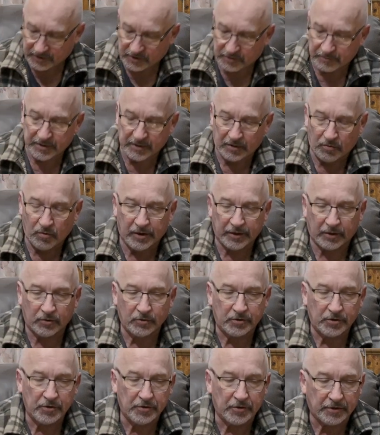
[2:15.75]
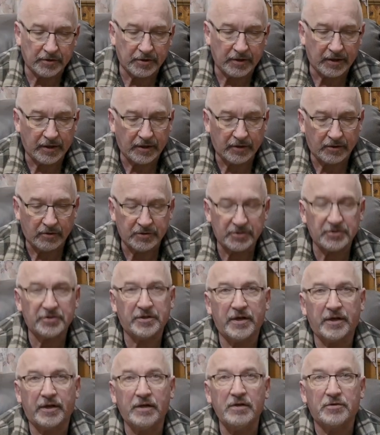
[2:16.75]
to be quite a good unit, and I'll just
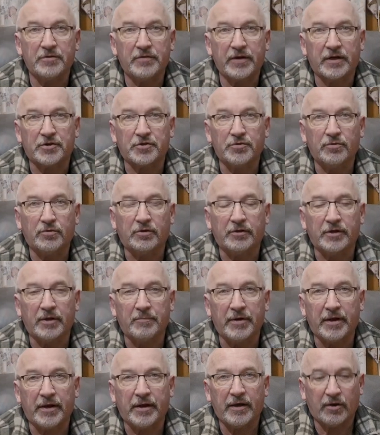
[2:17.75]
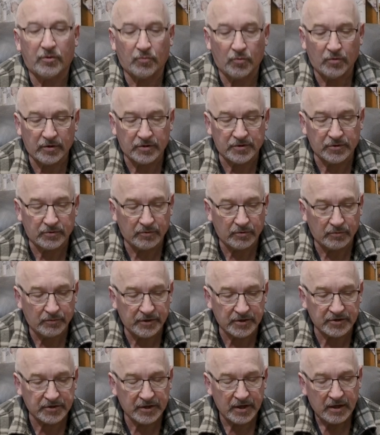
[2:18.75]
get into that shortly about how it works and all the
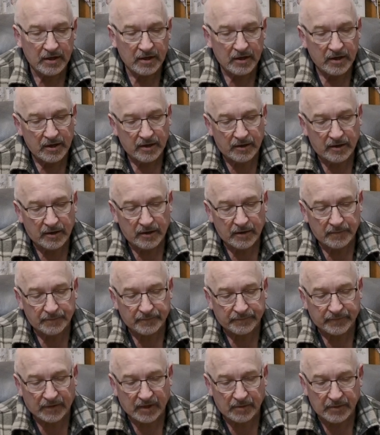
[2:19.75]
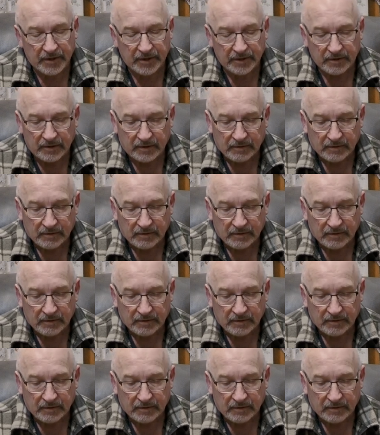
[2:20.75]
rest. But